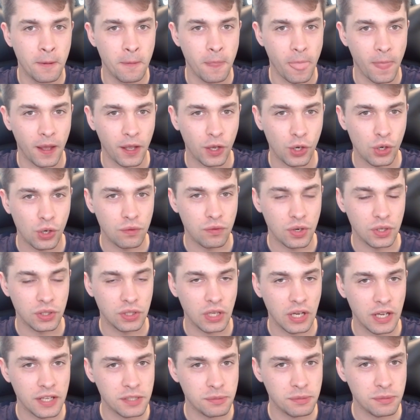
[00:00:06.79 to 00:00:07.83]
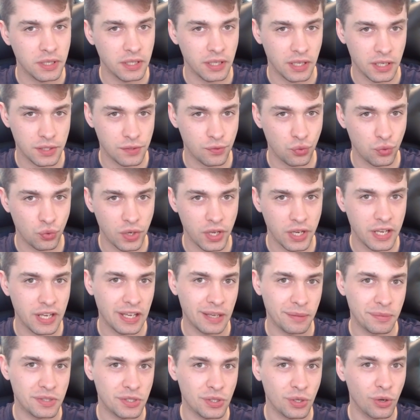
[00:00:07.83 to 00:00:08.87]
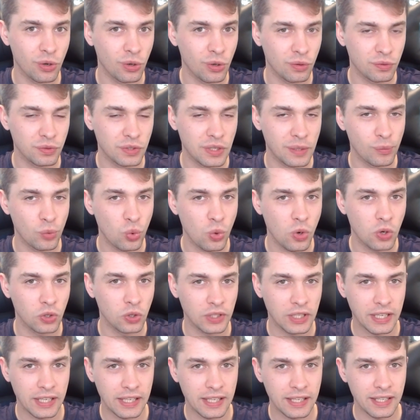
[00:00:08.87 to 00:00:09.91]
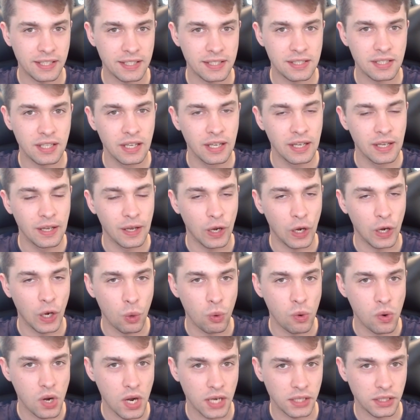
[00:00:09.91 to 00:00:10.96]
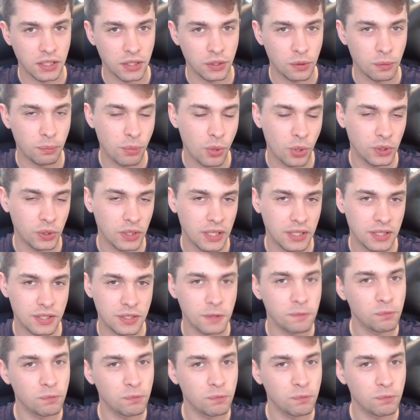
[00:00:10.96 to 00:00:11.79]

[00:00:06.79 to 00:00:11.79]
I covered as many as 3 games, all of them won against lower rated opponents.